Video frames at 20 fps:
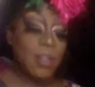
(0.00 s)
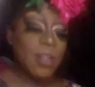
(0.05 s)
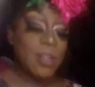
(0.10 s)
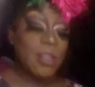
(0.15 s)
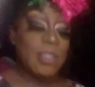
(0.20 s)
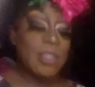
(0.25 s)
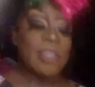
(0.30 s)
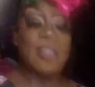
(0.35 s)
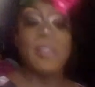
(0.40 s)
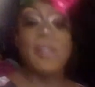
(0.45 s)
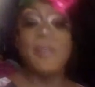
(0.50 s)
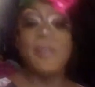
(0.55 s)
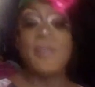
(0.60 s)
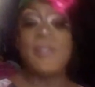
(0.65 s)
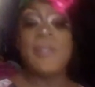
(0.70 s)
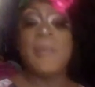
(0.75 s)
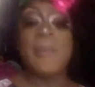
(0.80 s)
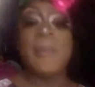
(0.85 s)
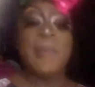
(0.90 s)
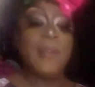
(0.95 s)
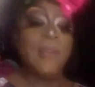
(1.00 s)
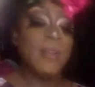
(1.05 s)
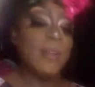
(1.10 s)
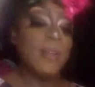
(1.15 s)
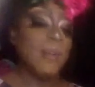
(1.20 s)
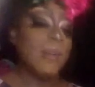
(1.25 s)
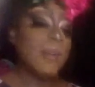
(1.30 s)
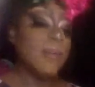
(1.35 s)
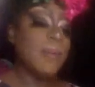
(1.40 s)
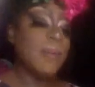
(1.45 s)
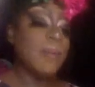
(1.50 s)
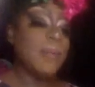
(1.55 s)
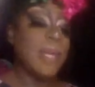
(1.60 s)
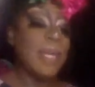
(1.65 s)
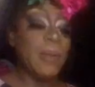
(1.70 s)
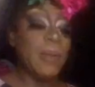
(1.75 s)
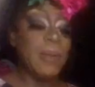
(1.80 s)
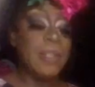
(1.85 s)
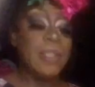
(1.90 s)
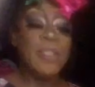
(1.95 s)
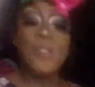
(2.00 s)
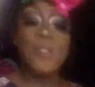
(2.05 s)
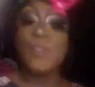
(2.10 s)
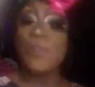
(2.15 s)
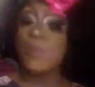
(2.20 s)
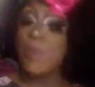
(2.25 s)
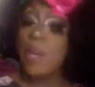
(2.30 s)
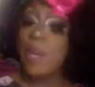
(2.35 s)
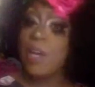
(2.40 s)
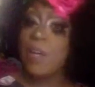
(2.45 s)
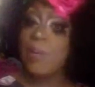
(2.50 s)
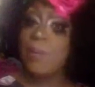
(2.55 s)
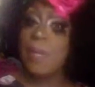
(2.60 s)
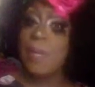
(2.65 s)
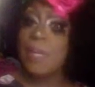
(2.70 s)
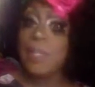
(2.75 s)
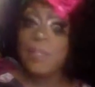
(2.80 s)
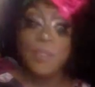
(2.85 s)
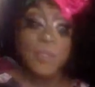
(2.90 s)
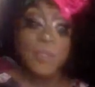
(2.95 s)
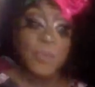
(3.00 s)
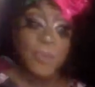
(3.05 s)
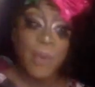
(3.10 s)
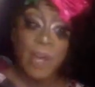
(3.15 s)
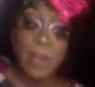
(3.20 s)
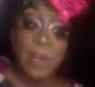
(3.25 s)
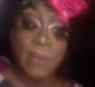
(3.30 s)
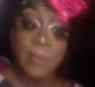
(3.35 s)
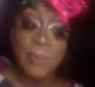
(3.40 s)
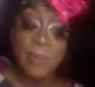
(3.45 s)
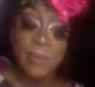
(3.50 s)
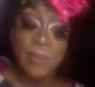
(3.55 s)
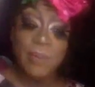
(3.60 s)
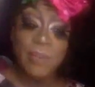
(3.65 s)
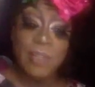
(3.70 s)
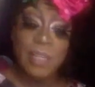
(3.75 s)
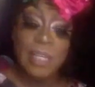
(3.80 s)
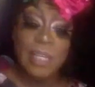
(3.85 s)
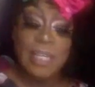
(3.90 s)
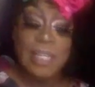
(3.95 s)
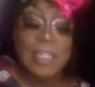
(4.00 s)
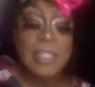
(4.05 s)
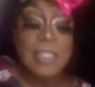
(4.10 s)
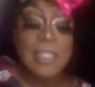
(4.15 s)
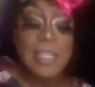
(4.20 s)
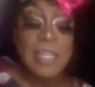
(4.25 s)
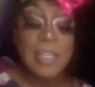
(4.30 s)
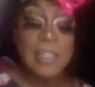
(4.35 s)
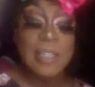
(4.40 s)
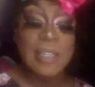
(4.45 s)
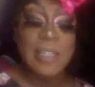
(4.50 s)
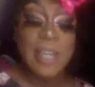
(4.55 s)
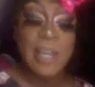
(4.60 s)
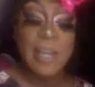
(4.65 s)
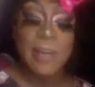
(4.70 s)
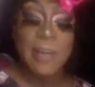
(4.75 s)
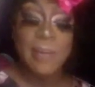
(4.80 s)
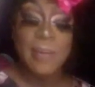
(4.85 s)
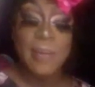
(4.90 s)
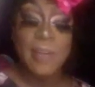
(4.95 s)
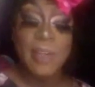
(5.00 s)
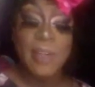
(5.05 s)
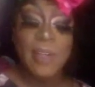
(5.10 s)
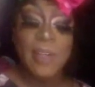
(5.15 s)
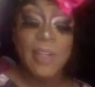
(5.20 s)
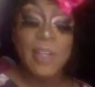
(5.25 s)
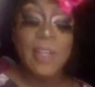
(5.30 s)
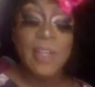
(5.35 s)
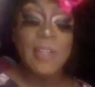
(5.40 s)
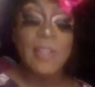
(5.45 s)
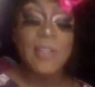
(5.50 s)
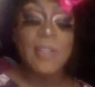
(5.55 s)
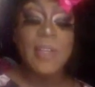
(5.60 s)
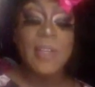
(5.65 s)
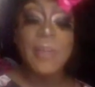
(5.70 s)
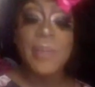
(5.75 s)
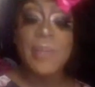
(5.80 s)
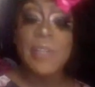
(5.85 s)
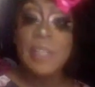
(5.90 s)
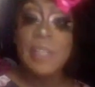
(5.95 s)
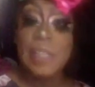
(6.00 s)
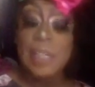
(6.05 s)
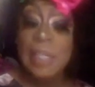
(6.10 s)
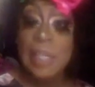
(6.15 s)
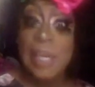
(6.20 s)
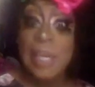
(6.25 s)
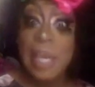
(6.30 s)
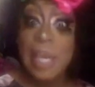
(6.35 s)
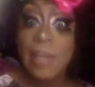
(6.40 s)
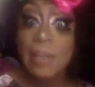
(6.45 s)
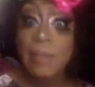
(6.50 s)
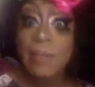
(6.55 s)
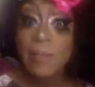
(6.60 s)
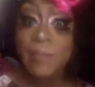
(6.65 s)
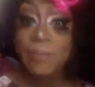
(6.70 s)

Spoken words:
Did those penguins scrub and scrub inside the tub until they were clean again?